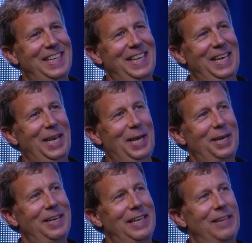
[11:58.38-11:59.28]

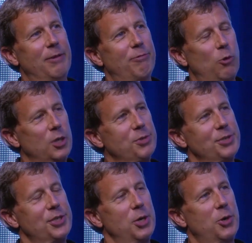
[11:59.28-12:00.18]
and the force
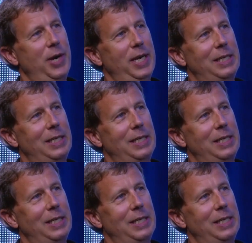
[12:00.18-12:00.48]
was so great